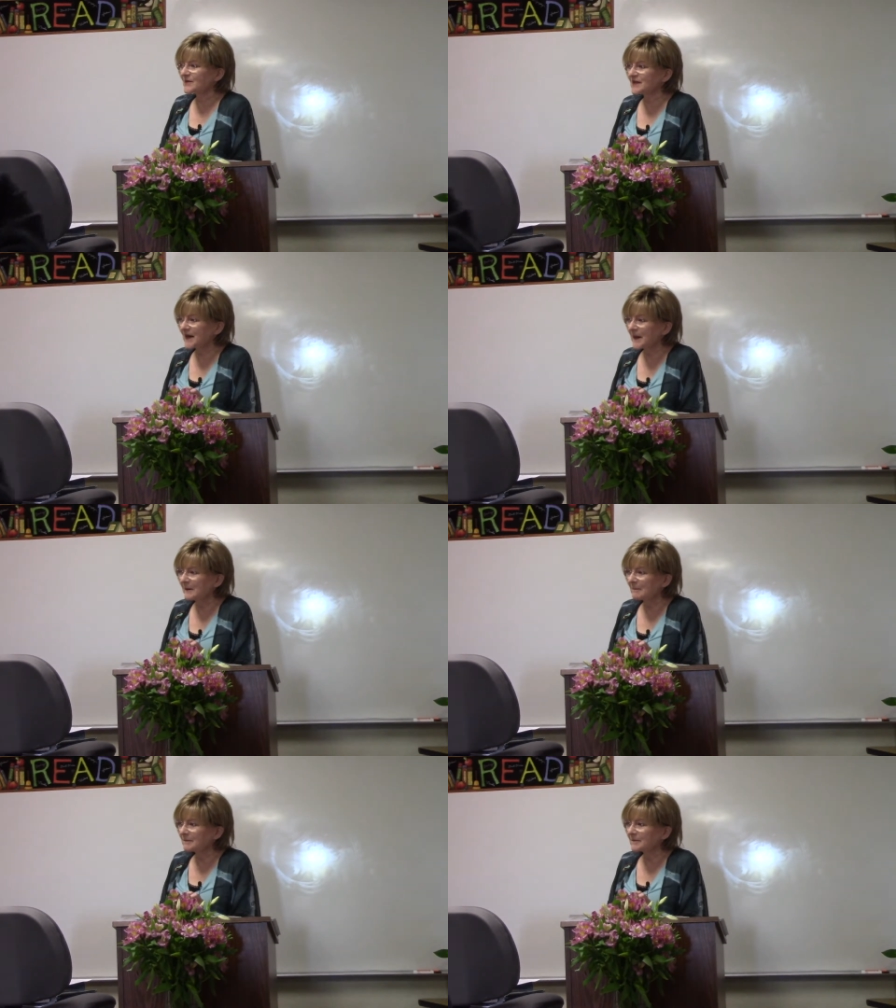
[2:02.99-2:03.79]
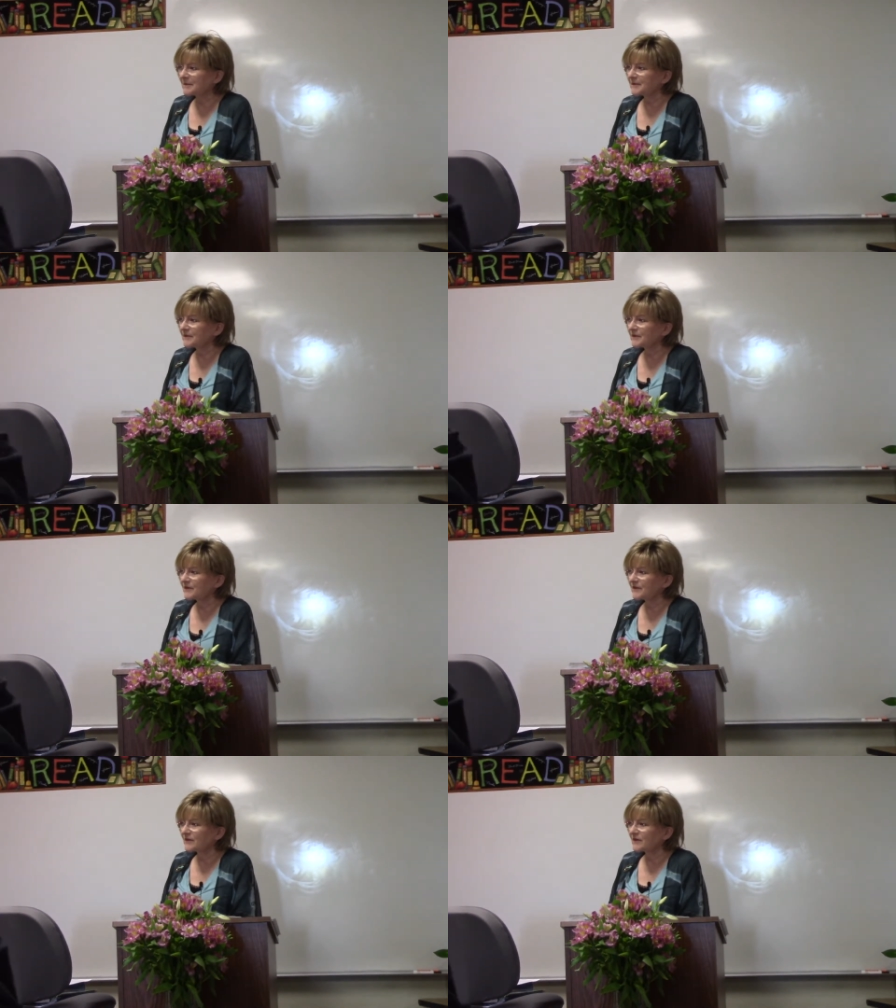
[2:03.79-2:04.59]
to say? Oh, you were
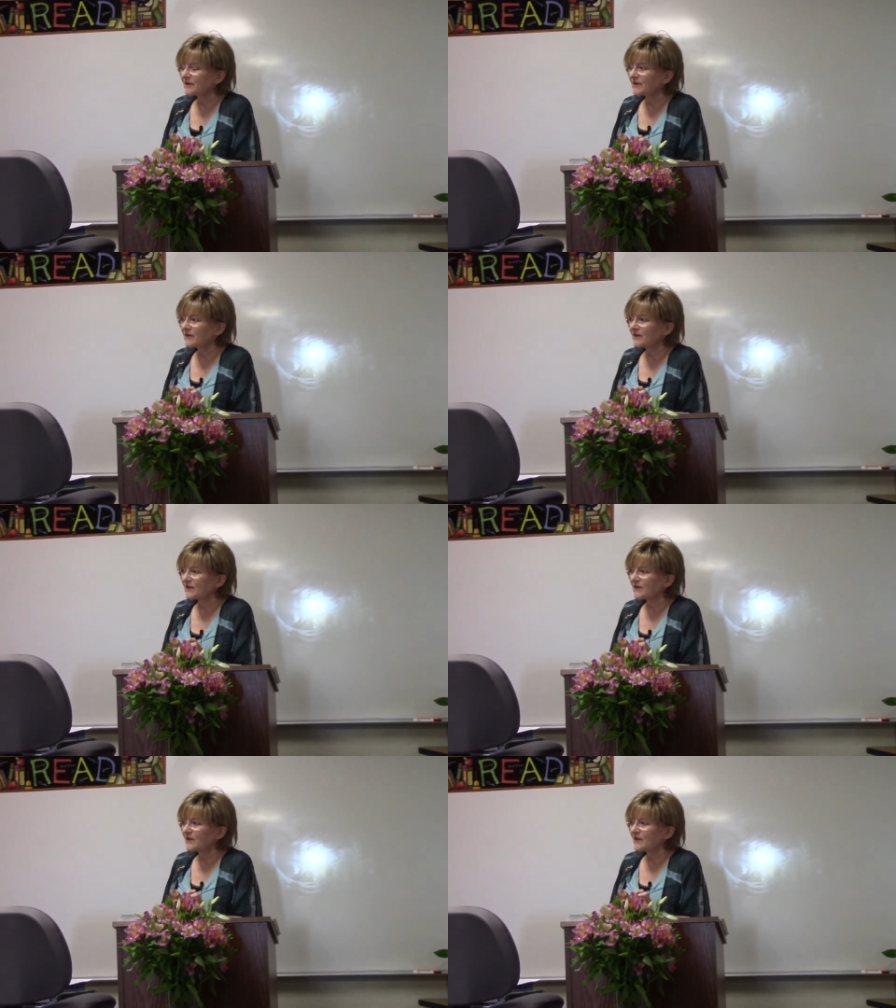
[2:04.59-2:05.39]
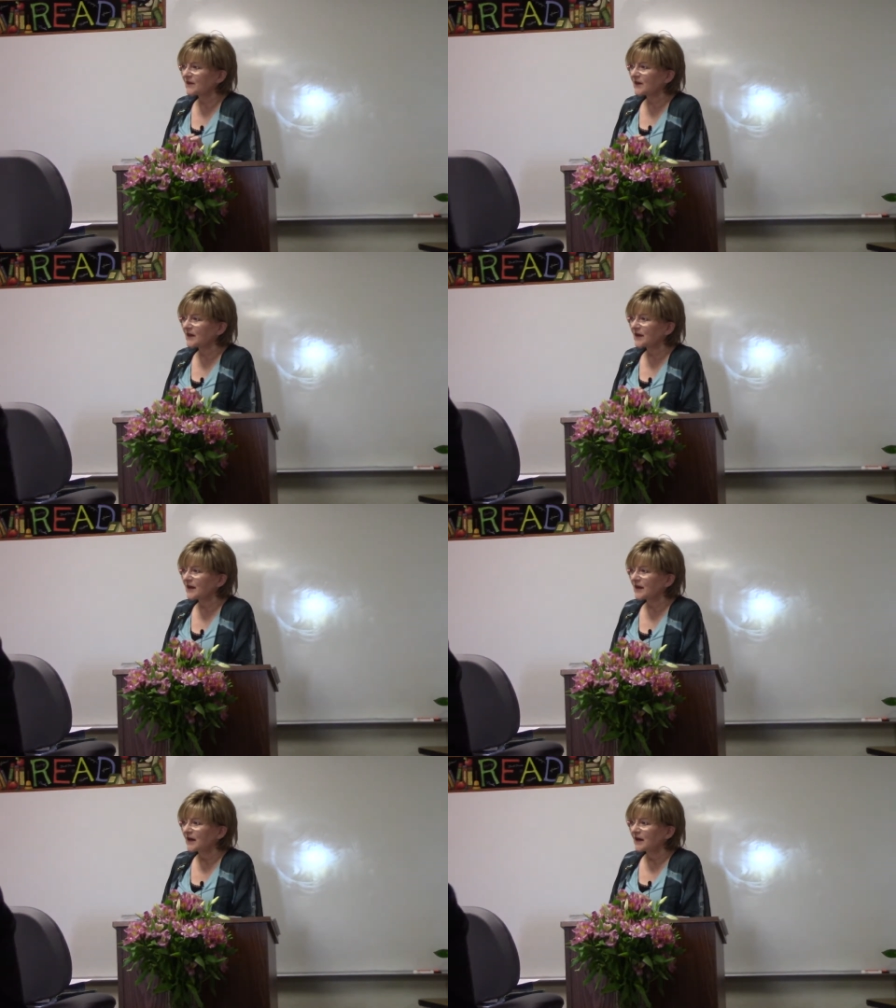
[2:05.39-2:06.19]
saying like how they had some good
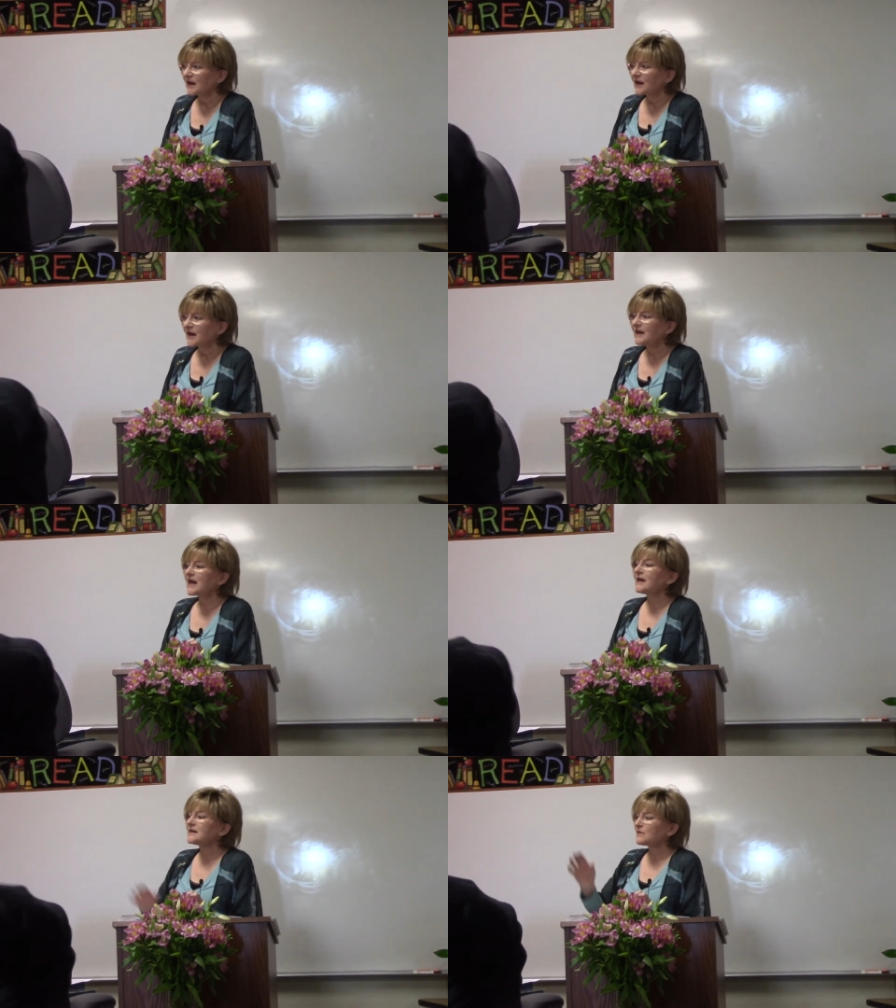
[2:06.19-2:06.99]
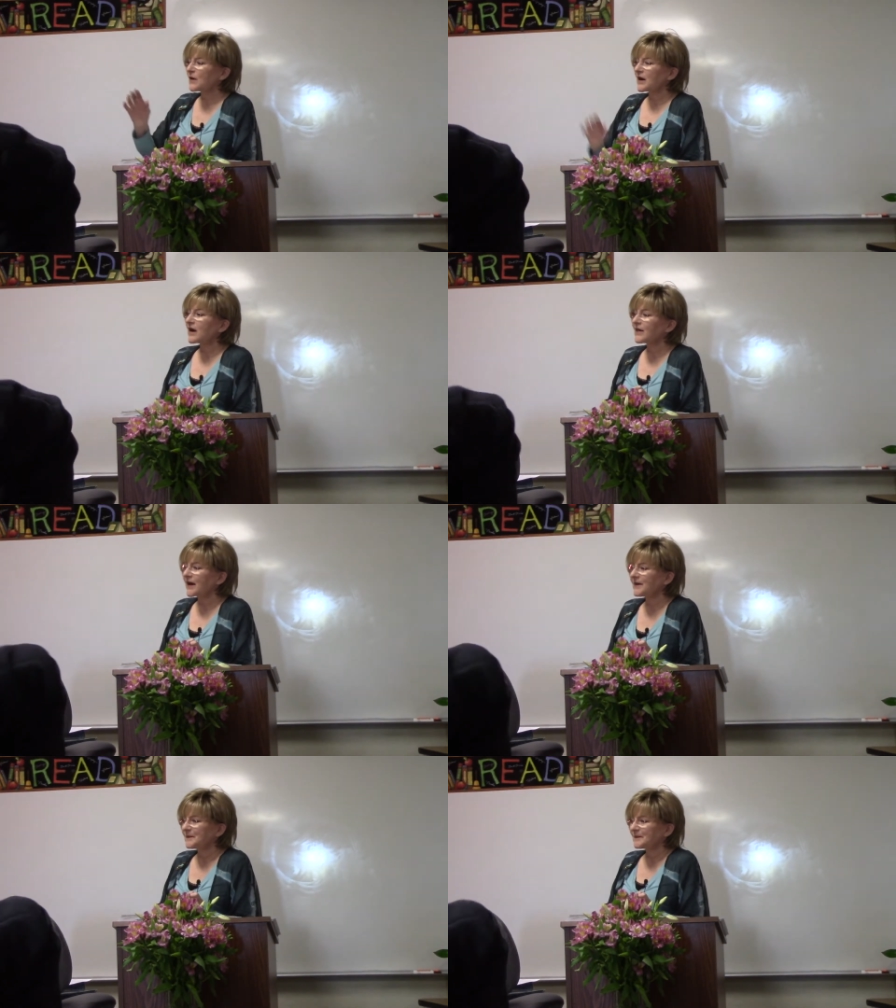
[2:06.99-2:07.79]
things. I was going to say. Yes, what are
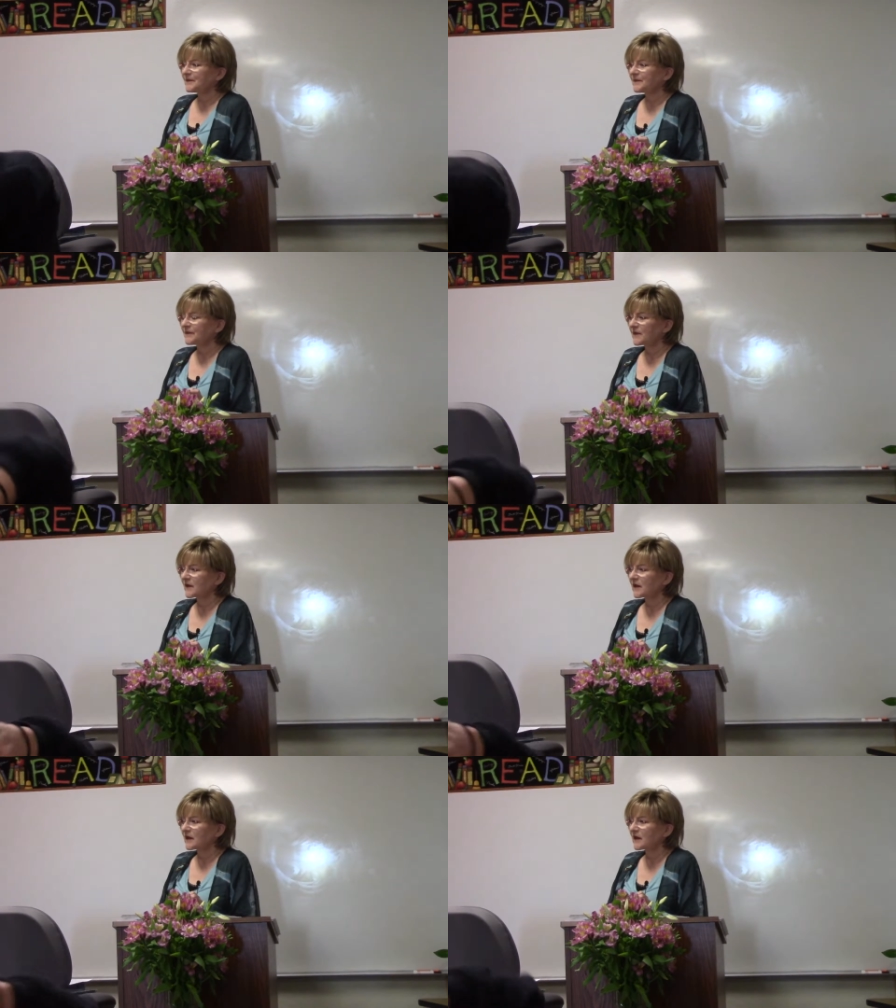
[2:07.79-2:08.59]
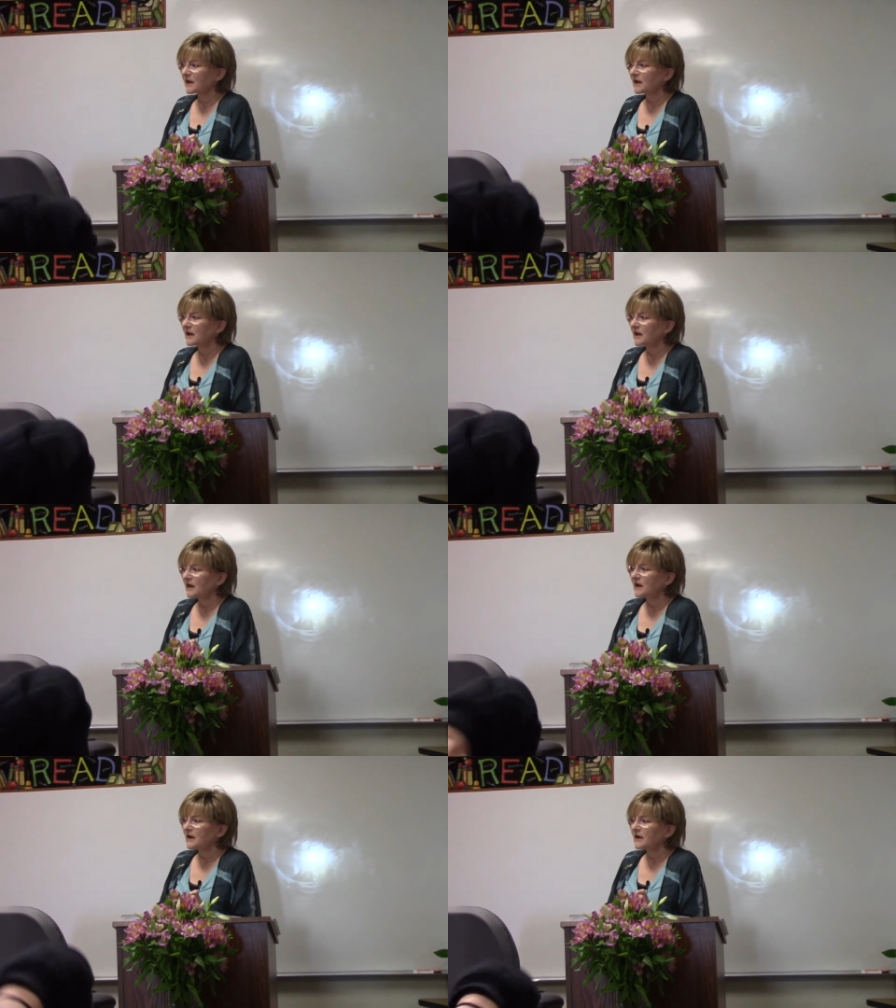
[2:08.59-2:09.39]
they? Um, they
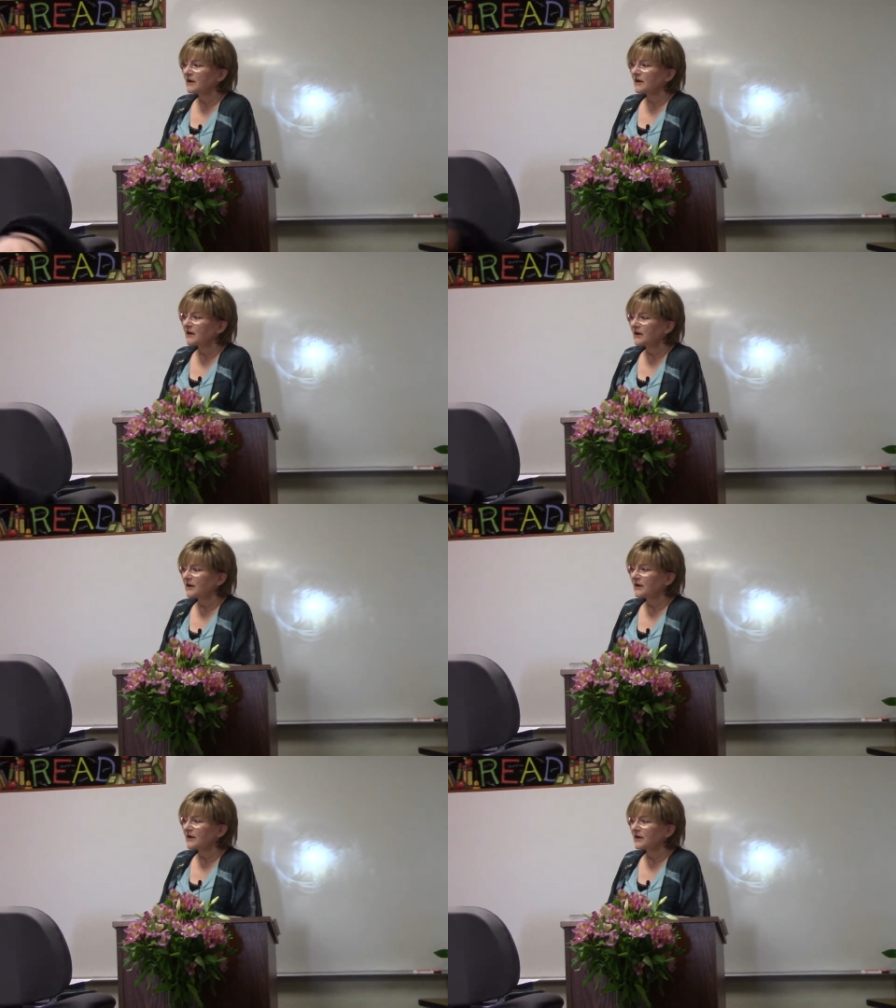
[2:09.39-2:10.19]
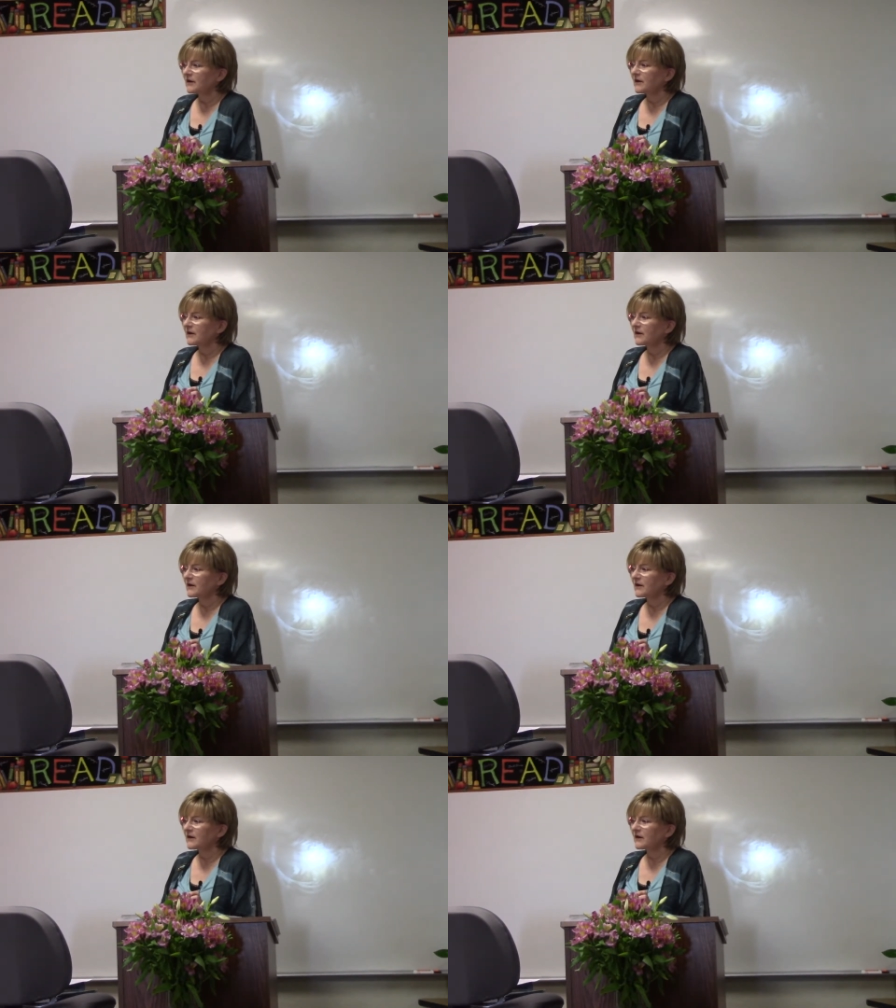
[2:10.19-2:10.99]
had people with like diverse customs,
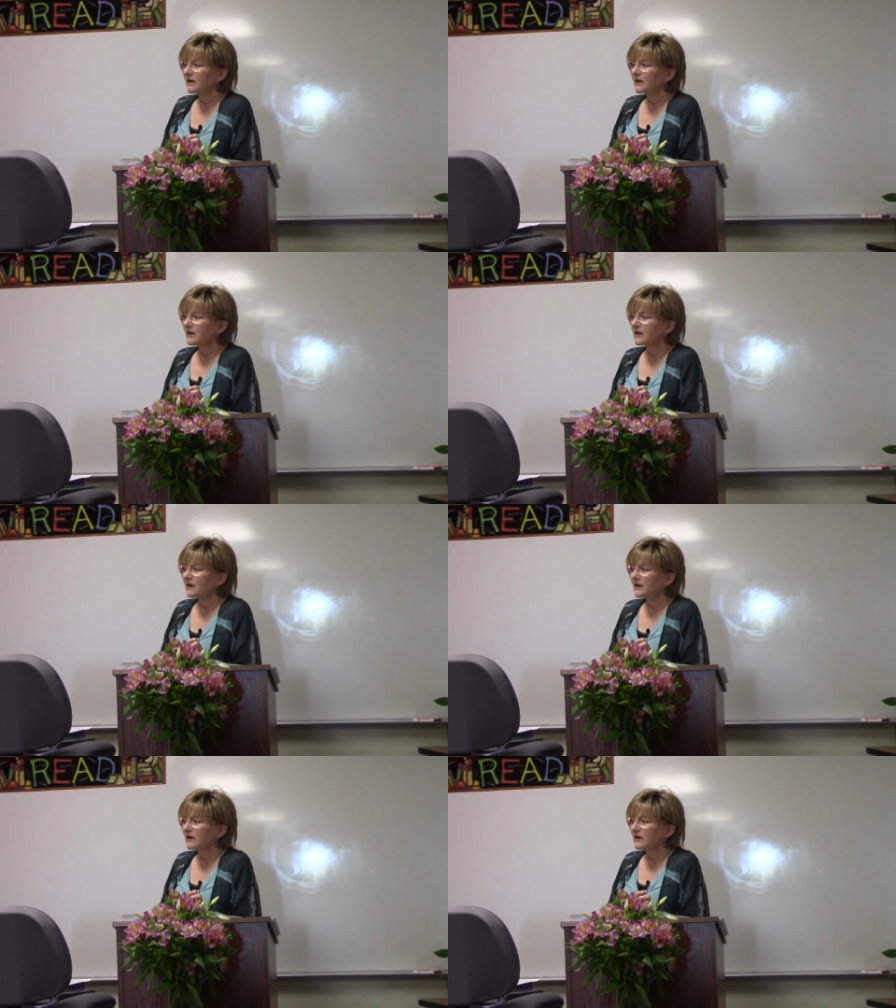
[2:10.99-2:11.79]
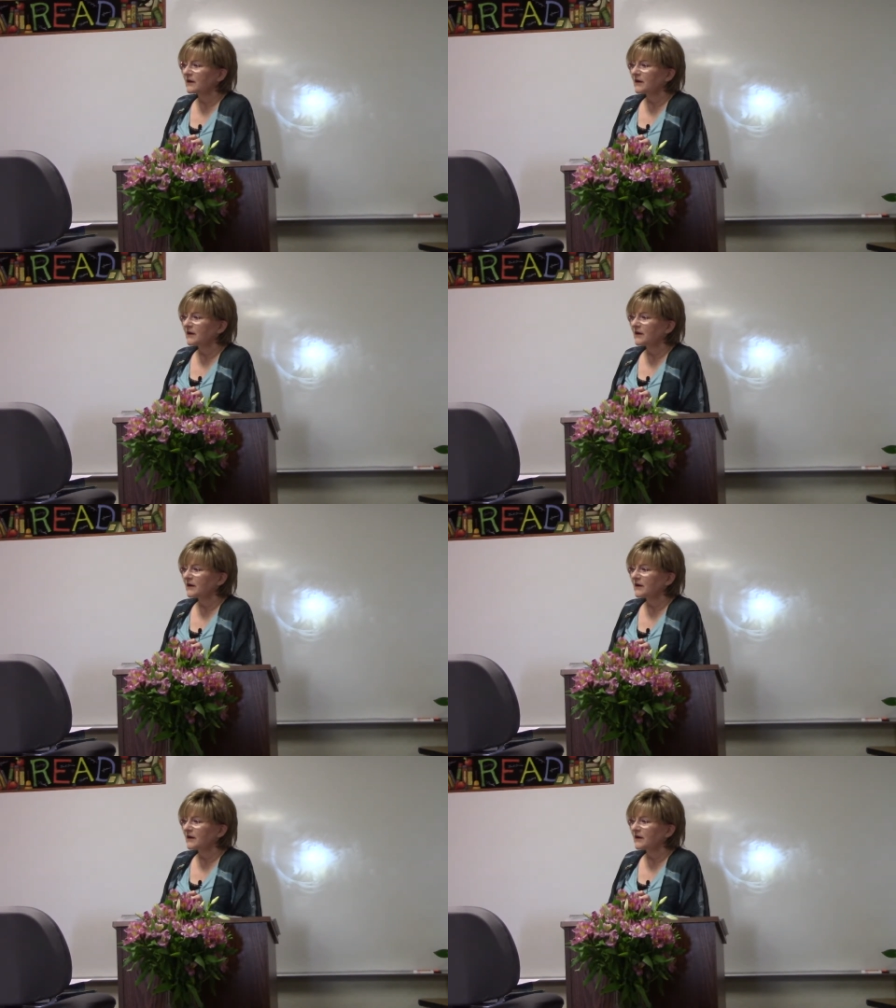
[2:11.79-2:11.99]
like they were able to live together.